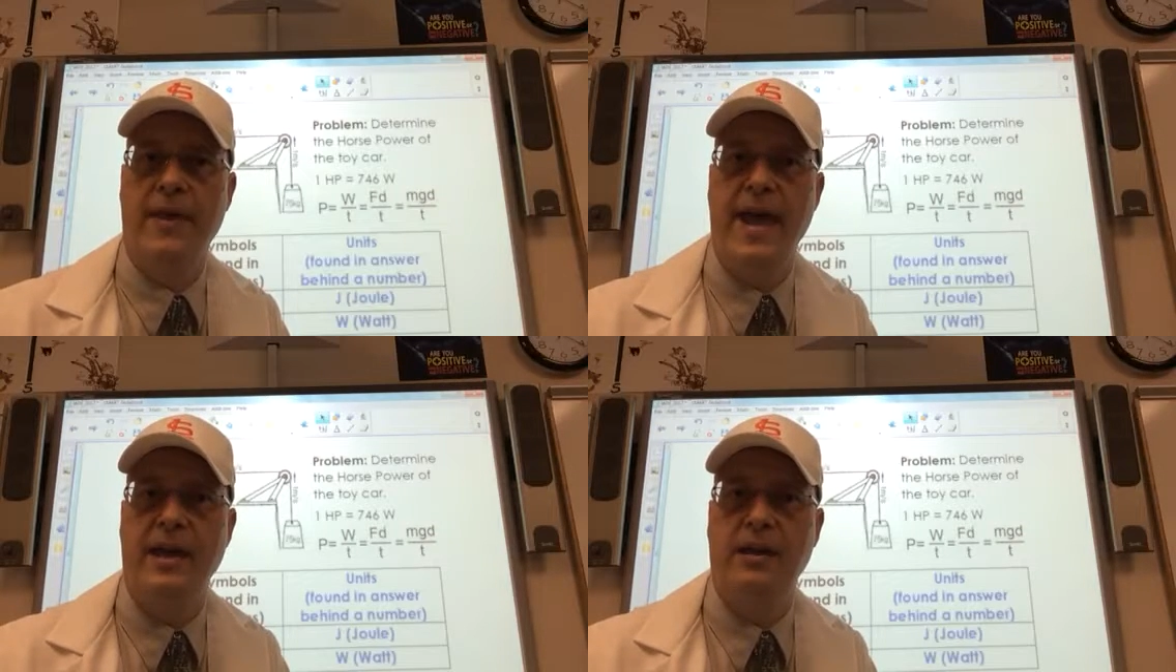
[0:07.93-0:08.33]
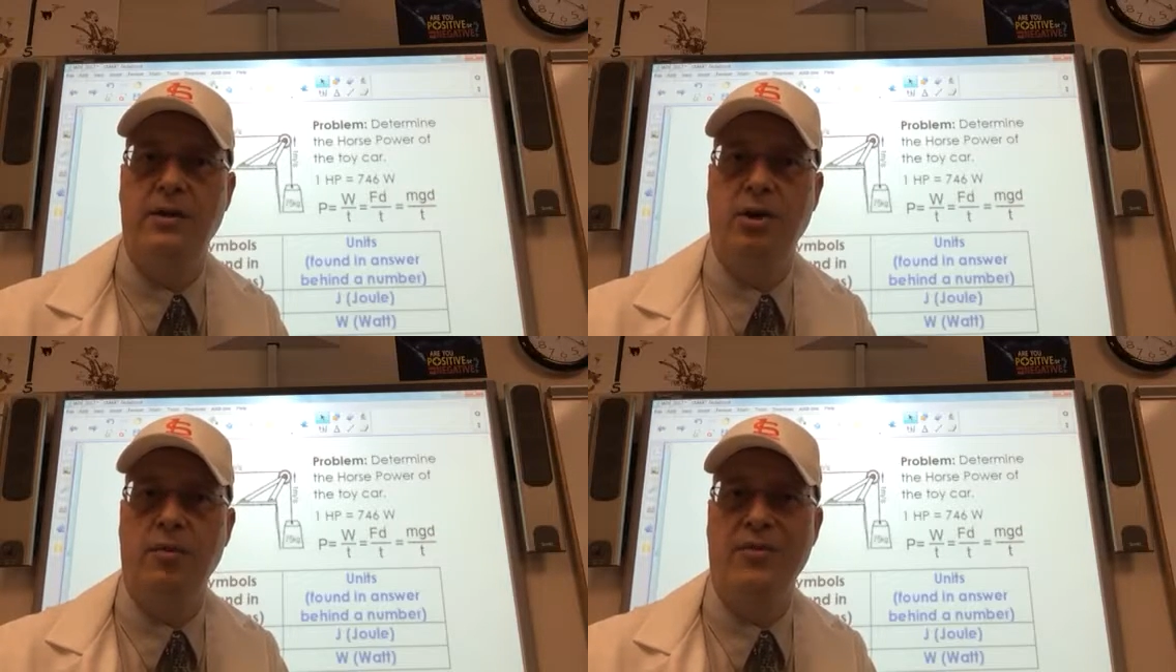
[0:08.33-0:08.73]
They had to
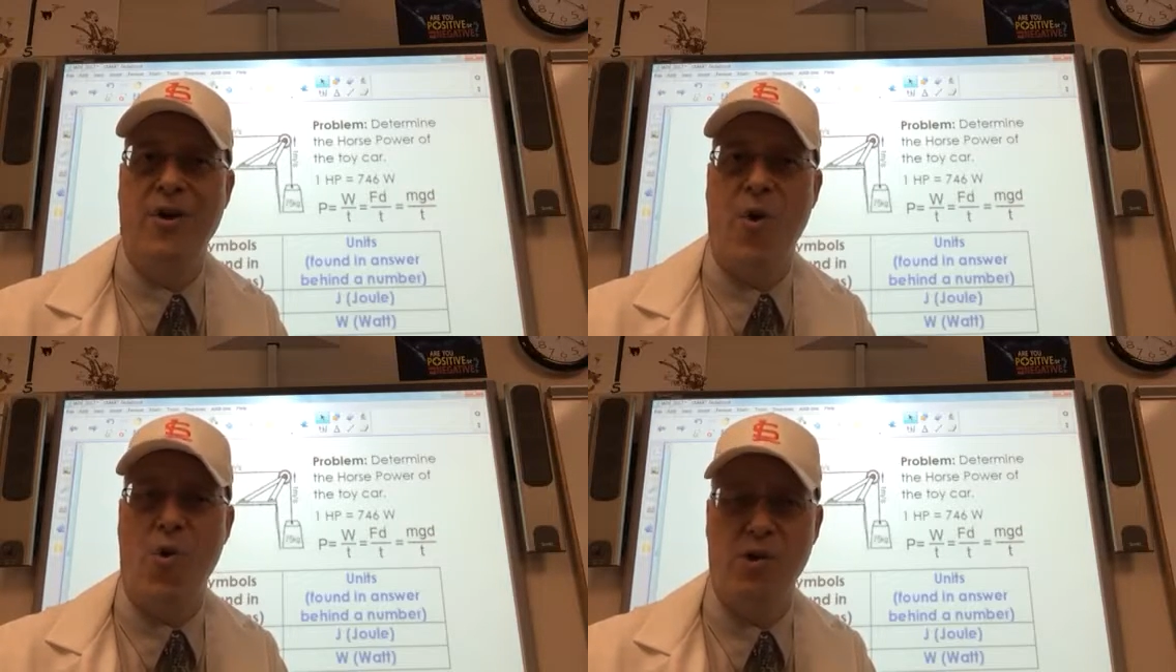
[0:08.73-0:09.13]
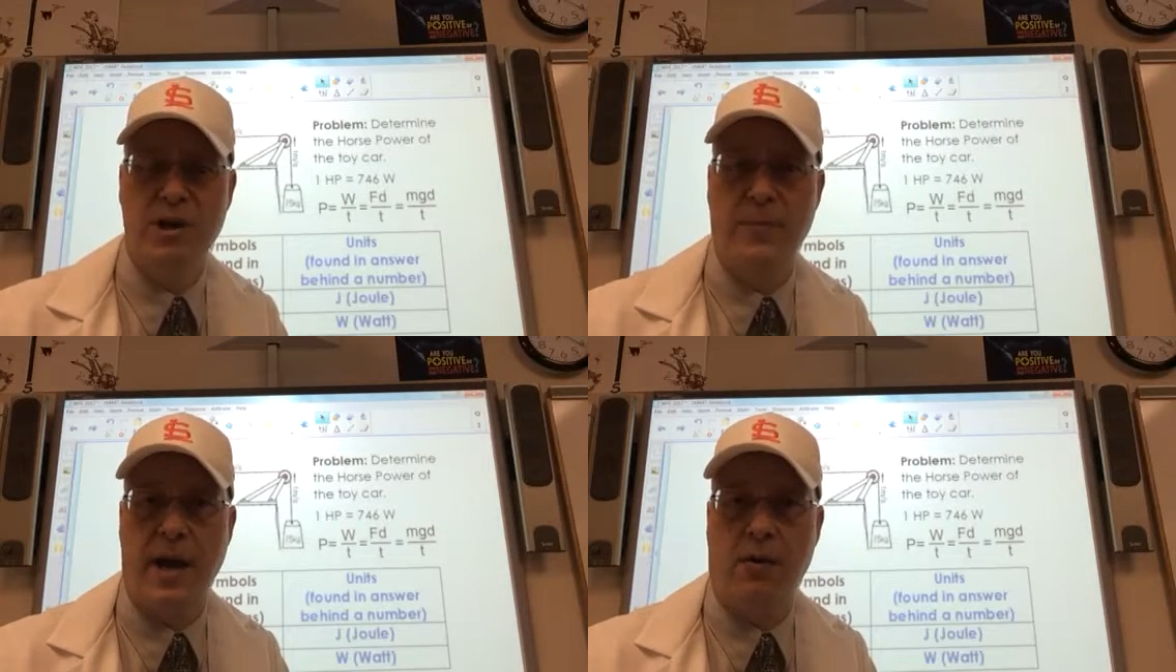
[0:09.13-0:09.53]
determine the
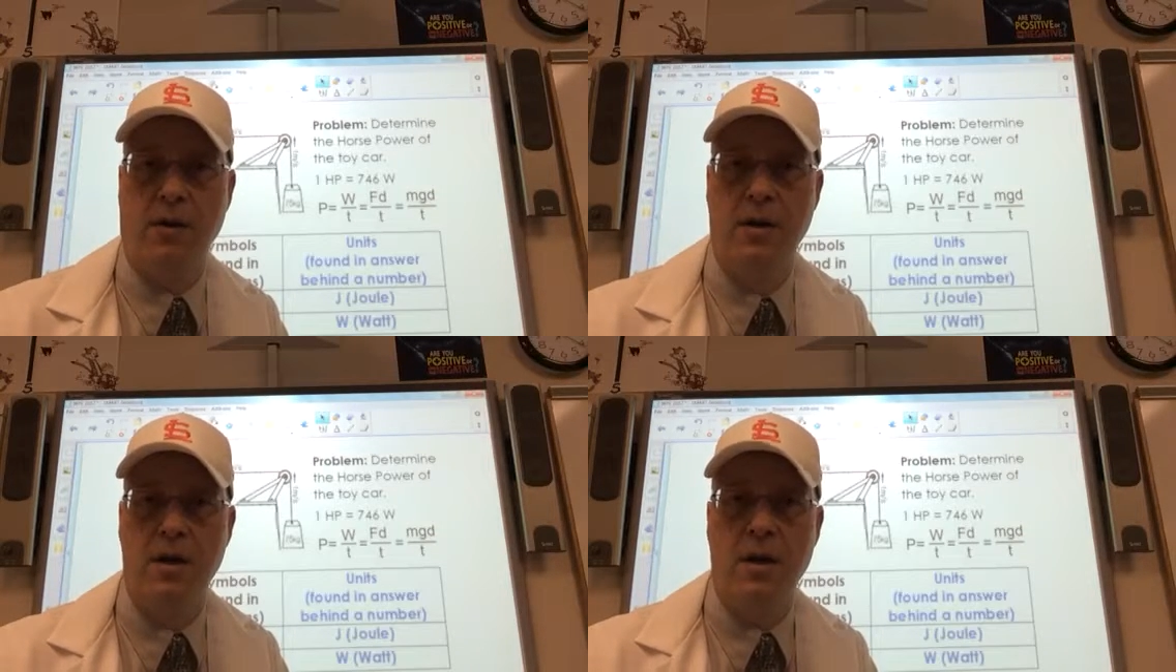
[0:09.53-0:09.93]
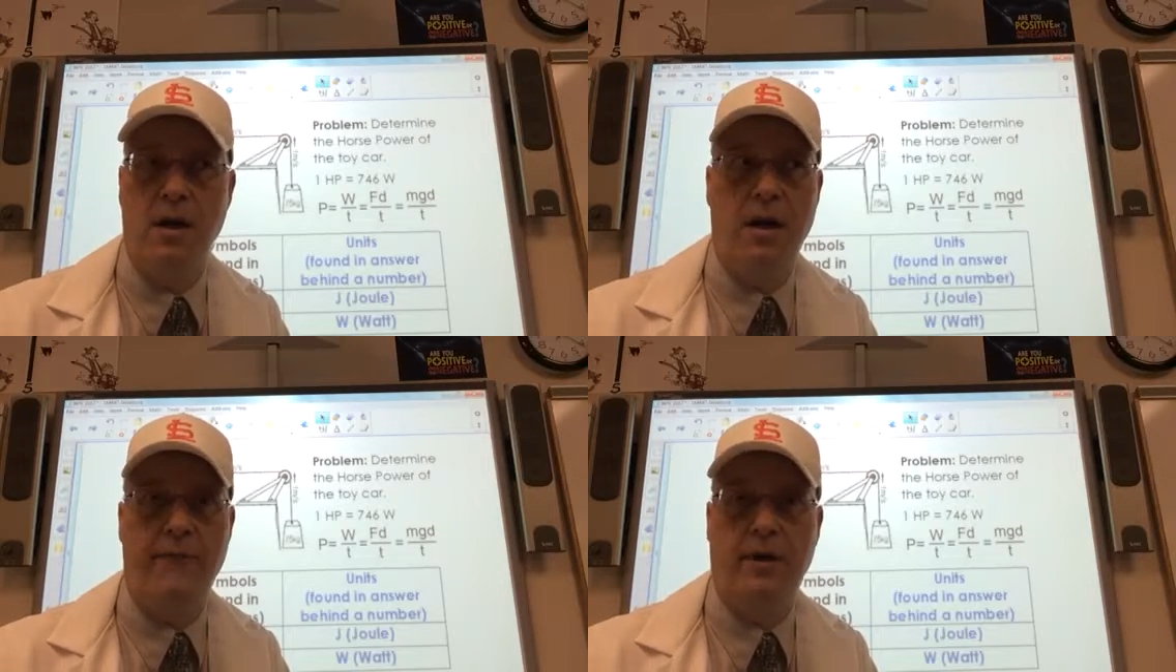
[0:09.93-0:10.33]
horsepower
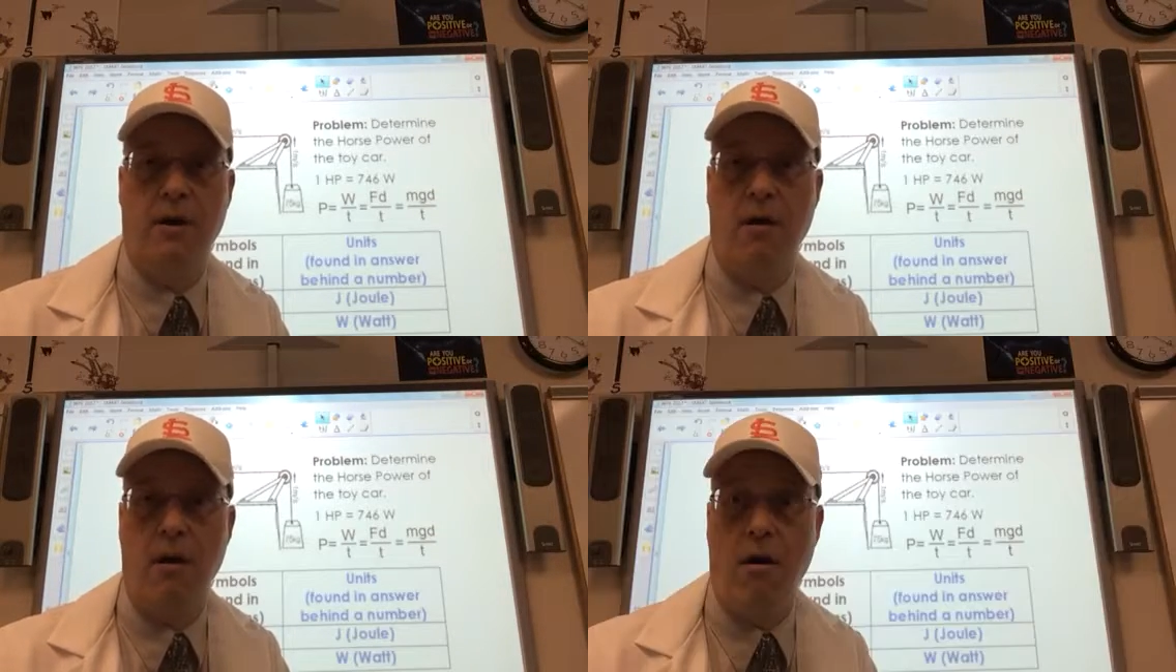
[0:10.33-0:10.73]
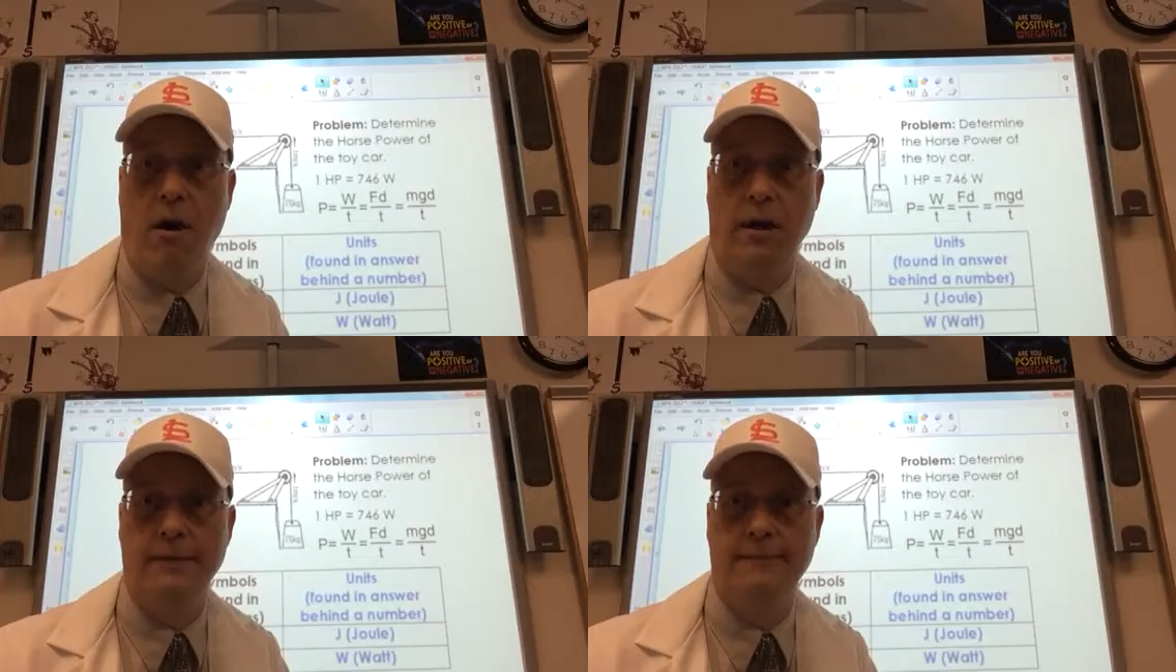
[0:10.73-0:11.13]
of a
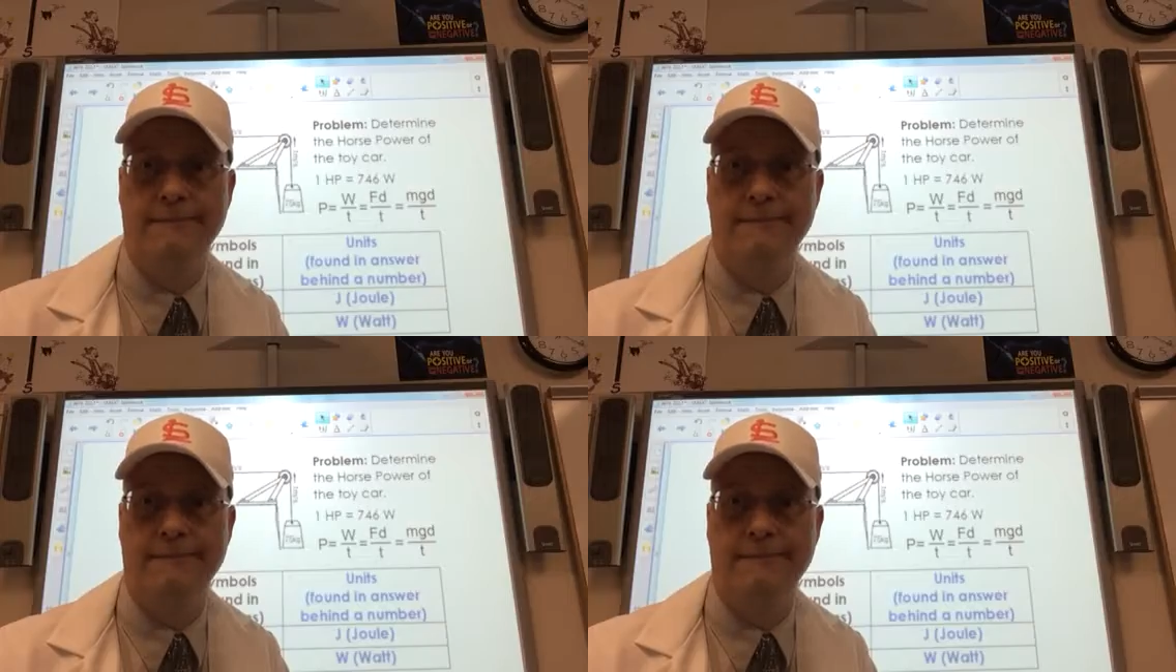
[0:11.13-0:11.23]
car.